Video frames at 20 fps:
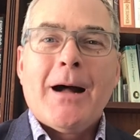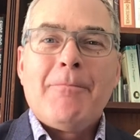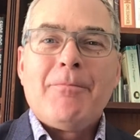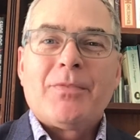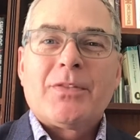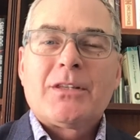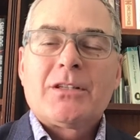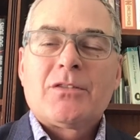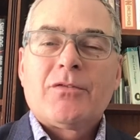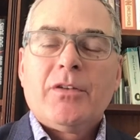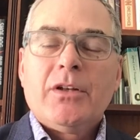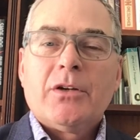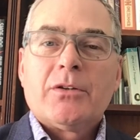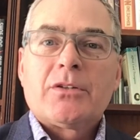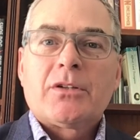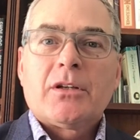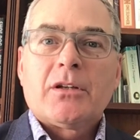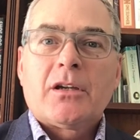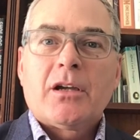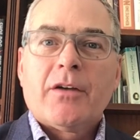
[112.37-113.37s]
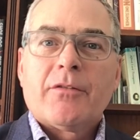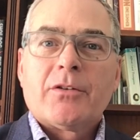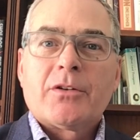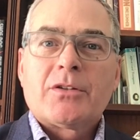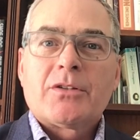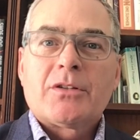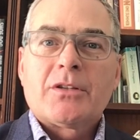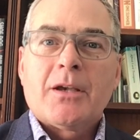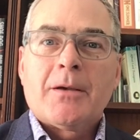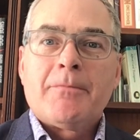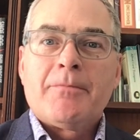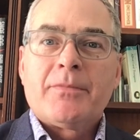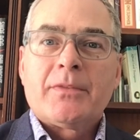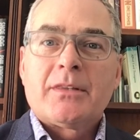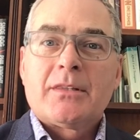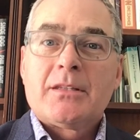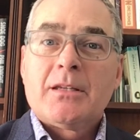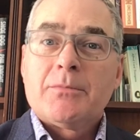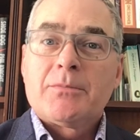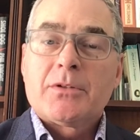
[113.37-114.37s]
this video is going to cover some
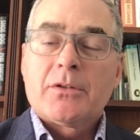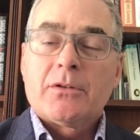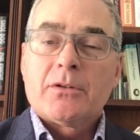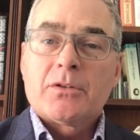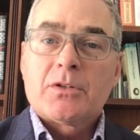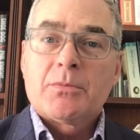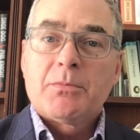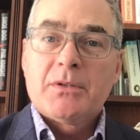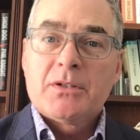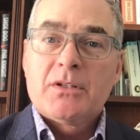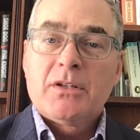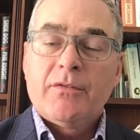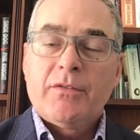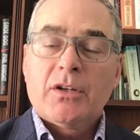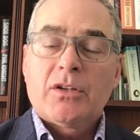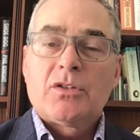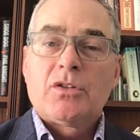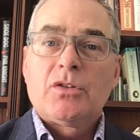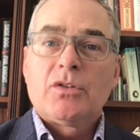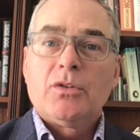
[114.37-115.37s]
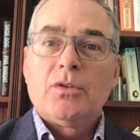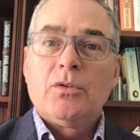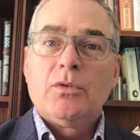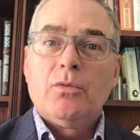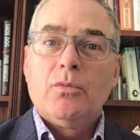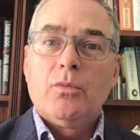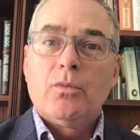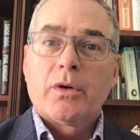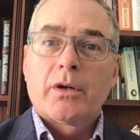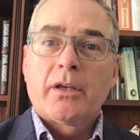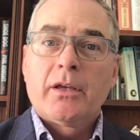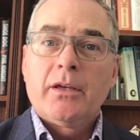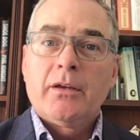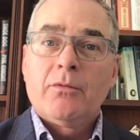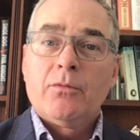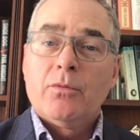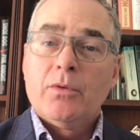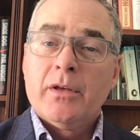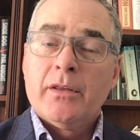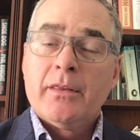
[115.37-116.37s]
tips that are specific to
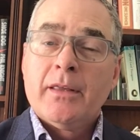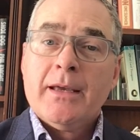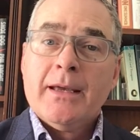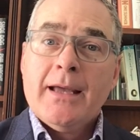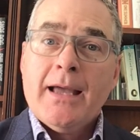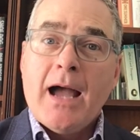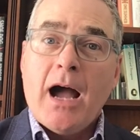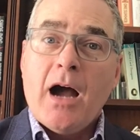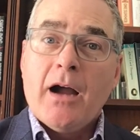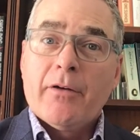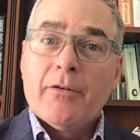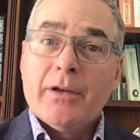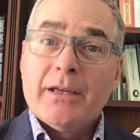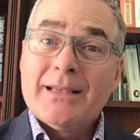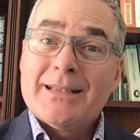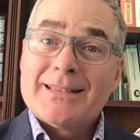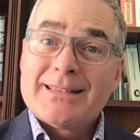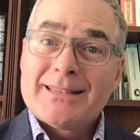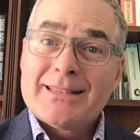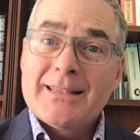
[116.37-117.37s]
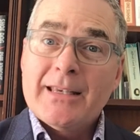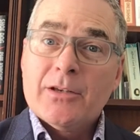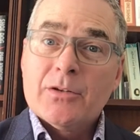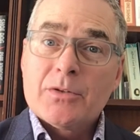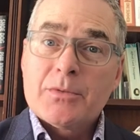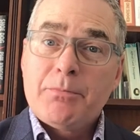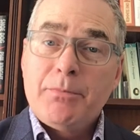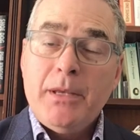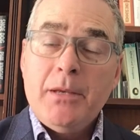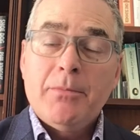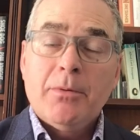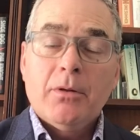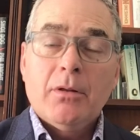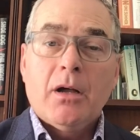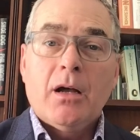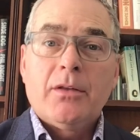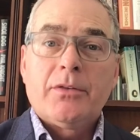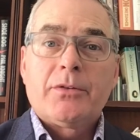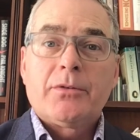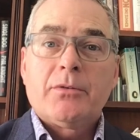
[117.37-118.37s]
working with hiring salespeople
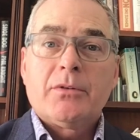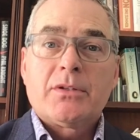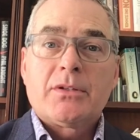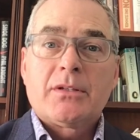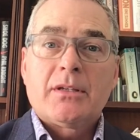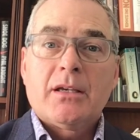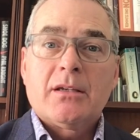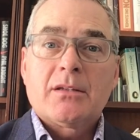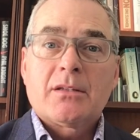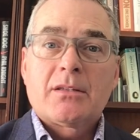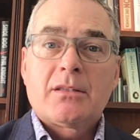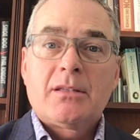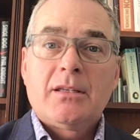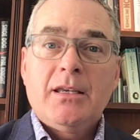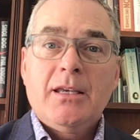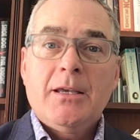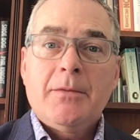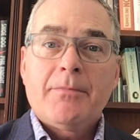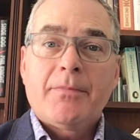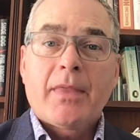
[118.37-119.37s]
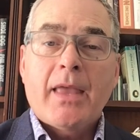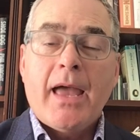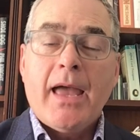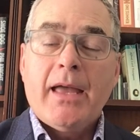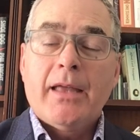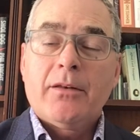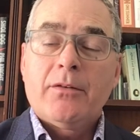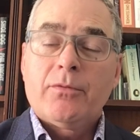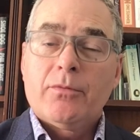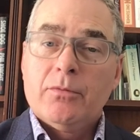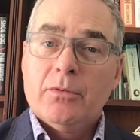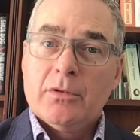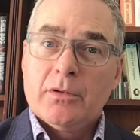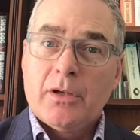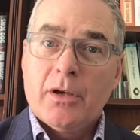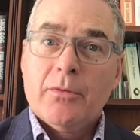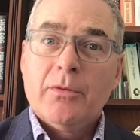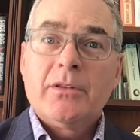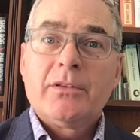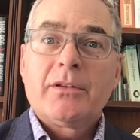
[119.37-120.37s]
onto a sales team, and we'll
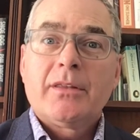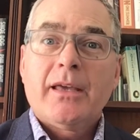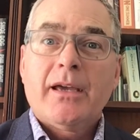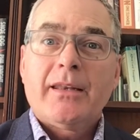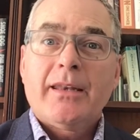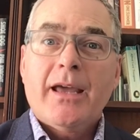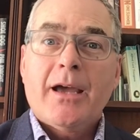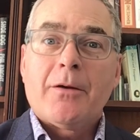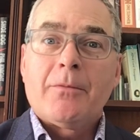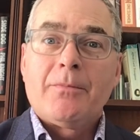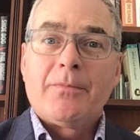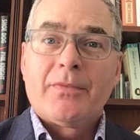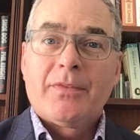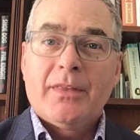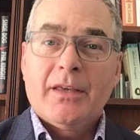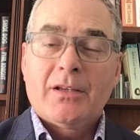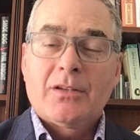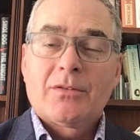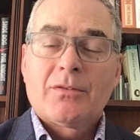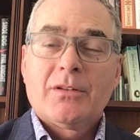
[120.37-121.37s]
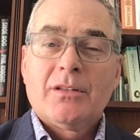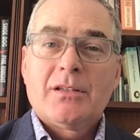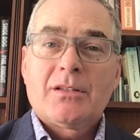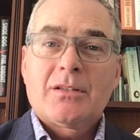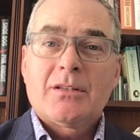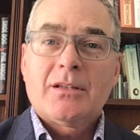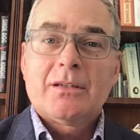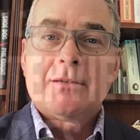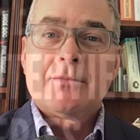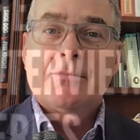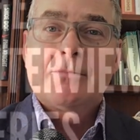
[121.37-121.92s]
go into that now. Thanks for listening.